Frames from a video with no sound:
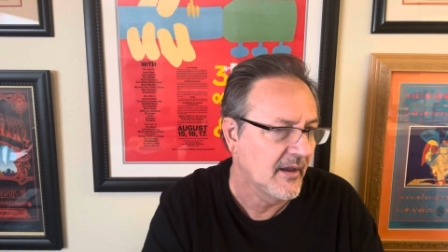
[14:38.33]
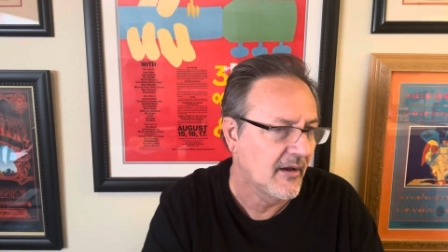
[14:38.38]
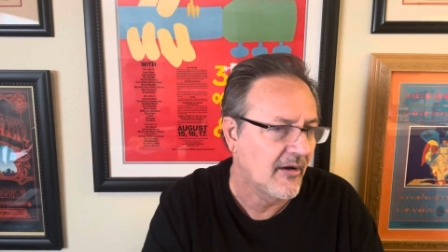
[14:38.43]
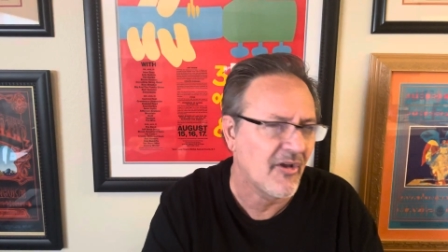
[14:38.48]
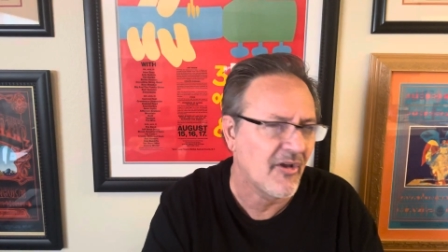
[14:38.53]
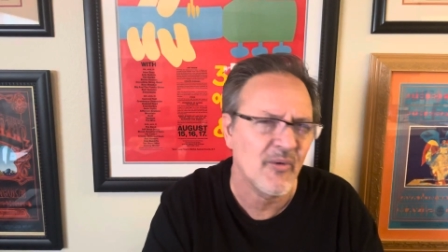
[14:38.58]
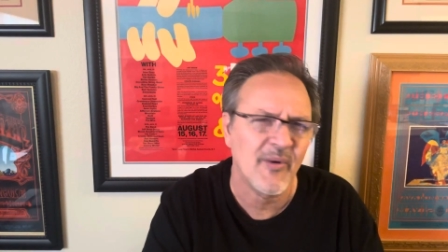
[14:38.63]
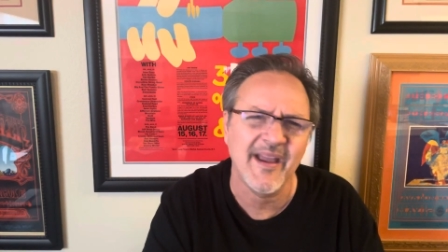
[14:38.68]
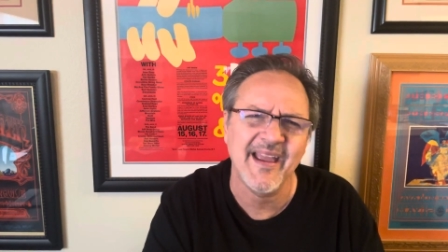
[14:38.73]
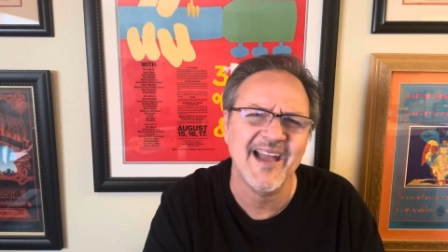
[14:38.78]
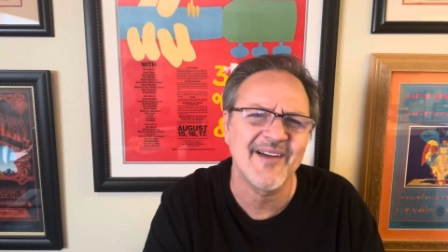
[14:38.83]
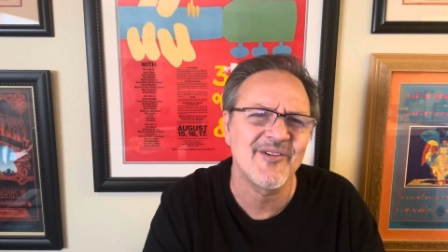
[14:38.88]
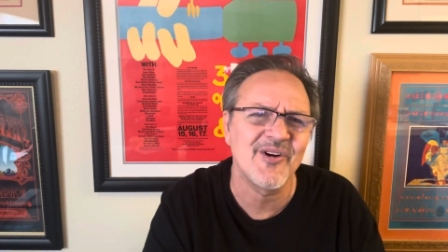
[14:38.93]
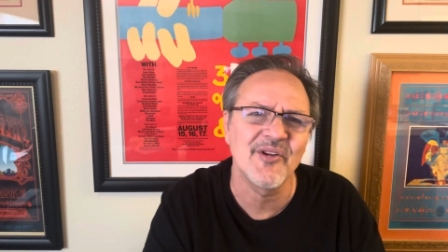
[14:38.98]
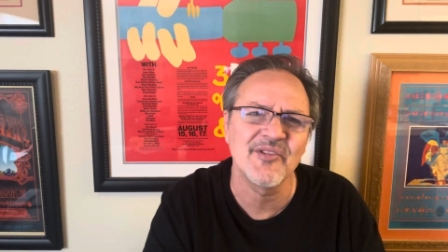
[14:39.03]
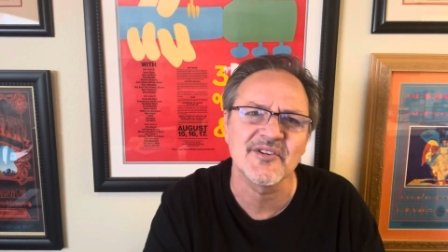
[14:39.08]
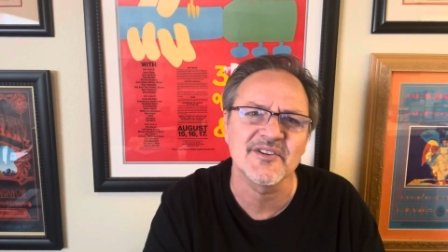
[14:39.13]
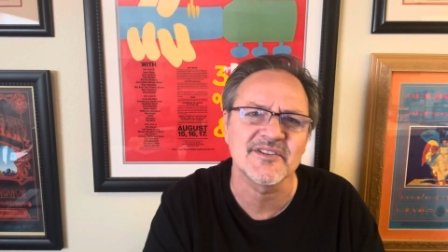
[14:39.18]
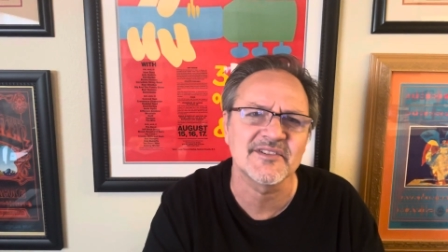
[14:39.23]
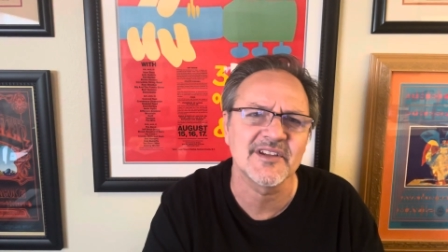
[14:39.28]
Although I have all
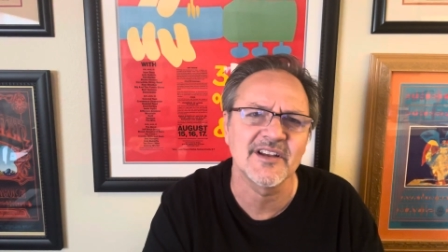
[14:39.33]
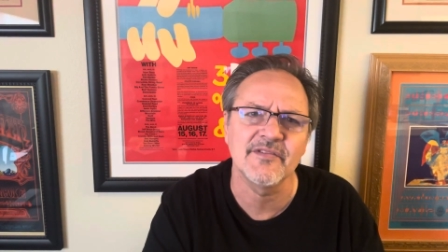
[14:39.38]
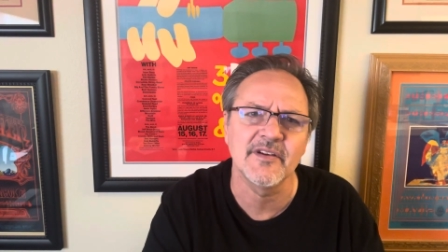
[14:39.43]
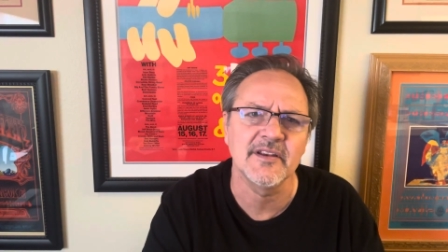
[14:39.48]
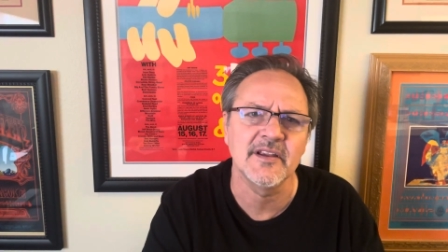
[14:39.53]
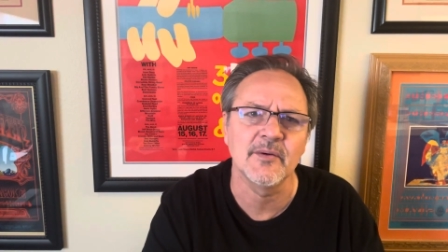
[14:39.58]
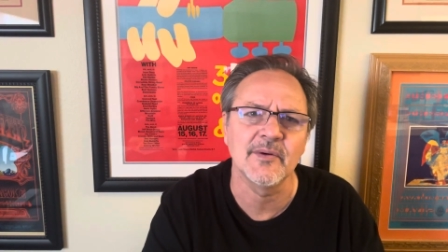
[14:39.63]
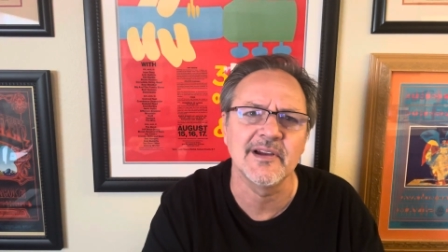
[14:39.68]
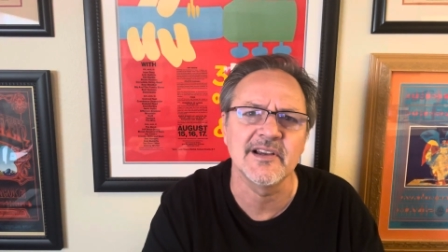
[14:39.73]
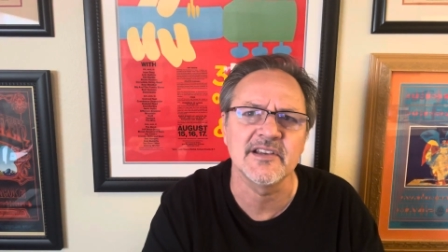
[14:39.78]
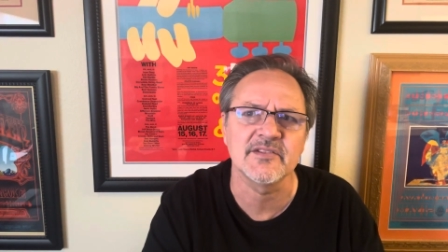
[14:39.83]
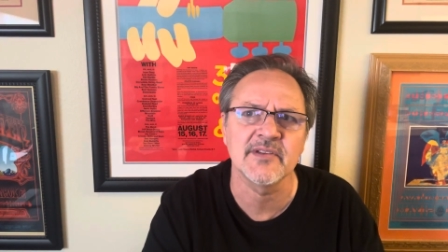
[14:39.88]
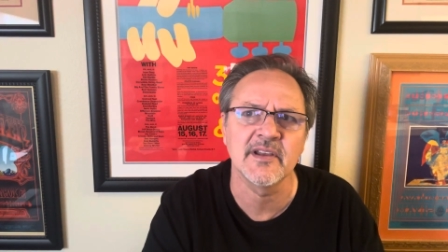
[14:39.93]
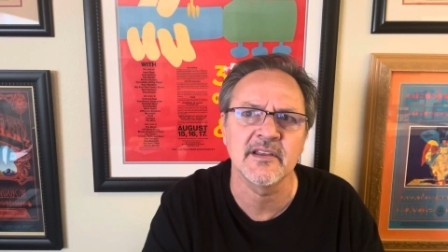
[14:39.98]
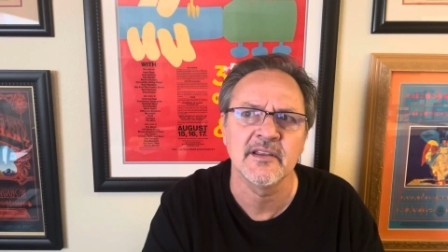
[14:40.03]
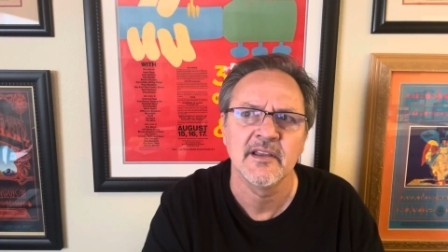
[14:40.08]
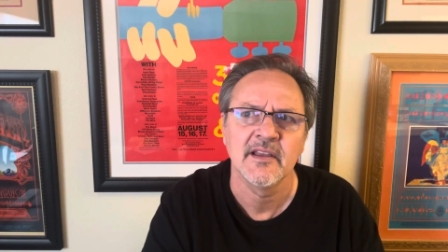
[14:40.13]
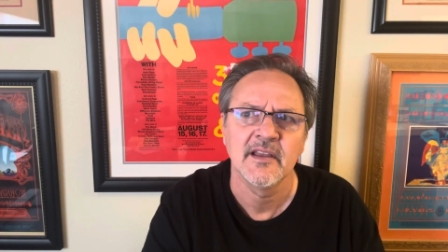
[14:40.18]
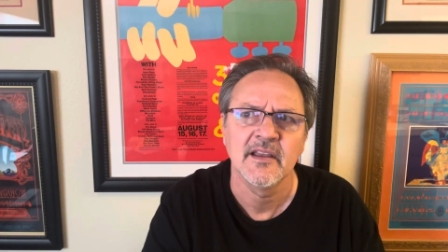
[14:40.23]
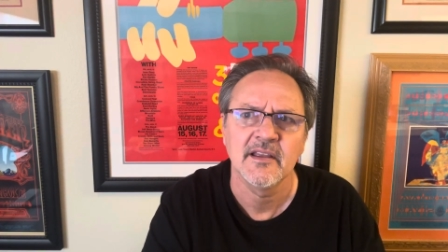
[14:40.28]
their stuff anyway, so
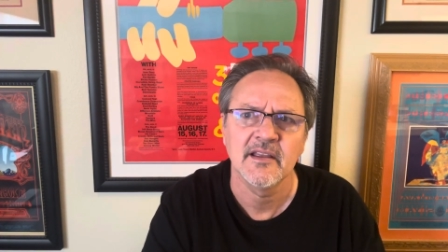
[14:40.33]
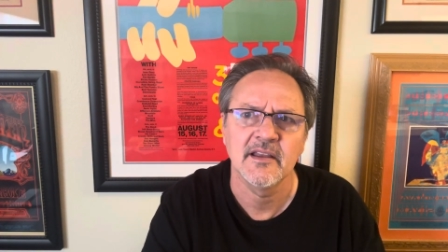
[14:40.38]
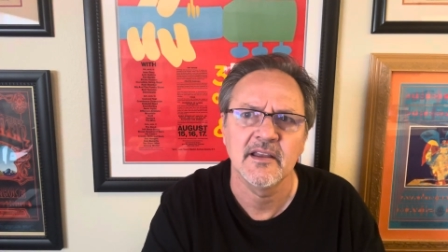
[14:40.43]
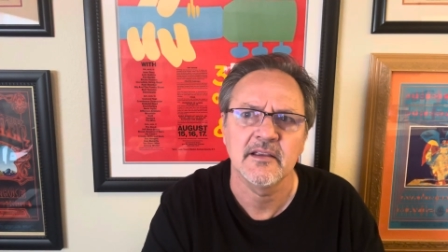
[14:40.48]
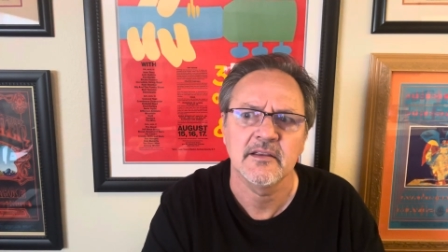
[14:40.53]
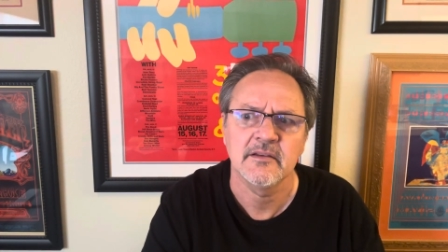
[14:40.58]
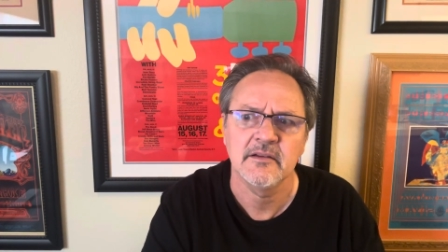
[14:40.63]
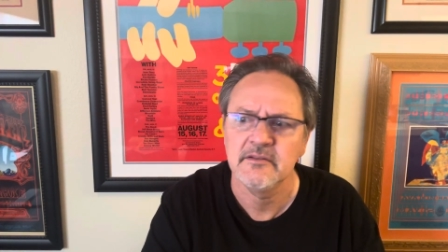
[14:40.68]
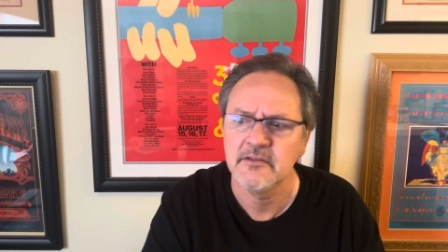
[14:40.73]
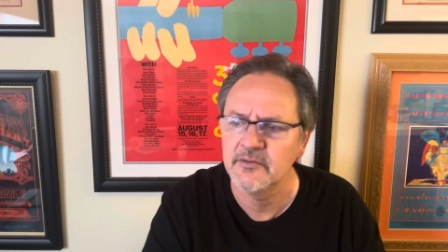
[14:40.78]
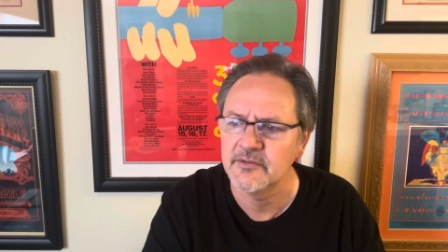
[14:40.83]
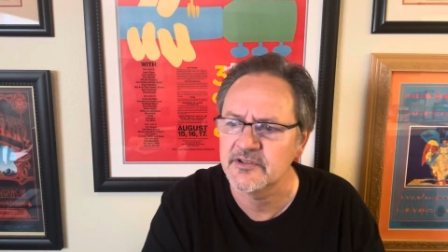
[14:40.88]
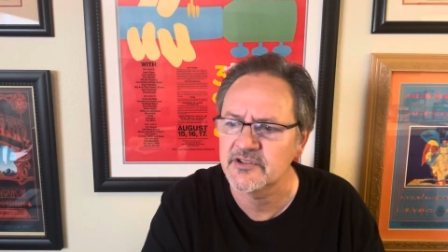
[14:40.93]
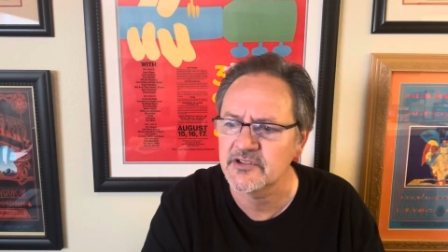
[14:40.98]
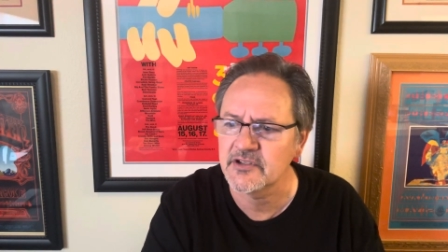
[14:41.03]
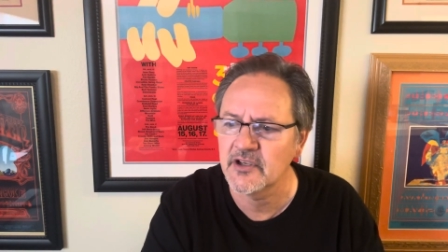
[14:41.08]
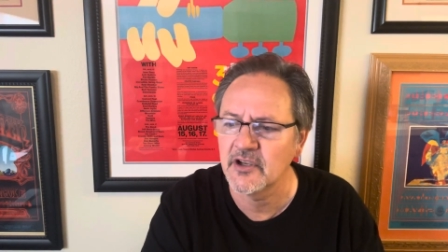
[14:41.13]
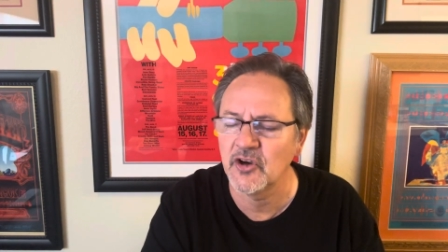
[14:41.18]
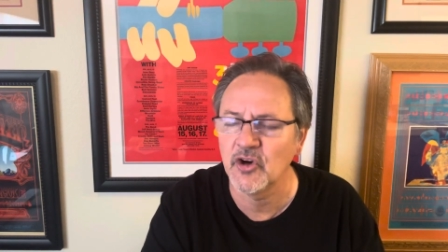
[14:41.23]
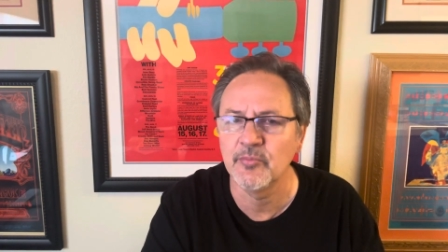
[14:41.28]
I could do a
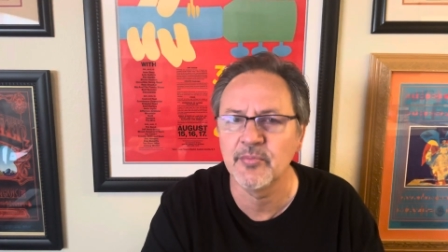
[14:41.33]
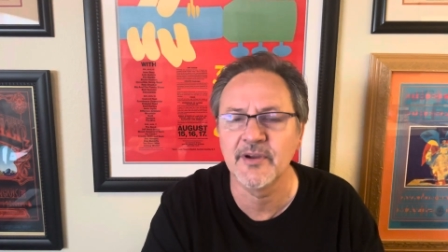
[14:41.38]
show.